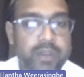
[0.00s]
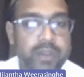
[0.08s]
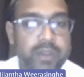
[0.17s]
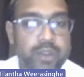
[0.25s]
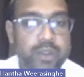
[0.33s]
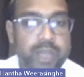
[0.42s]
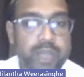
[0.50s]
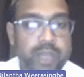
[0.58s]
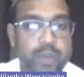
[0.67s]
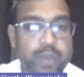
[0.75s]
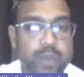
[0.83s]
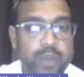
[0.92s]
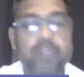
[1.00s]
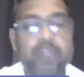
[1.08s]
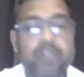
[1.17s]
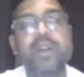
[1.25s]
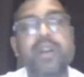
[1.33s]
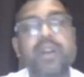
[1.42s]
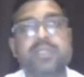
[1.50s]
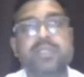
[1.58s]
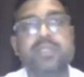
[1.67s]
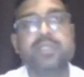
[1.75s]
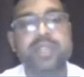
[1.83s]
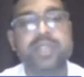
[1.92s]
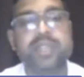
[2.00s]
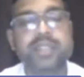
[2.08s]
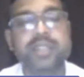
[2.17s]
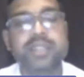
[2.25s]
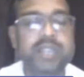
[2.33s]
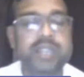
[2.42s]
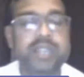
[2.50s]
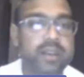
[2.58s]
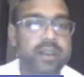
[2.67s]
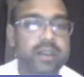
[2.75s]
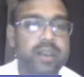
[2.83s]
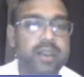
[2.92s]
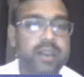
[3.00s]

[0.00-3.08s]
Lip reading: evidence should be accumulated for one assertion. Then this is correct.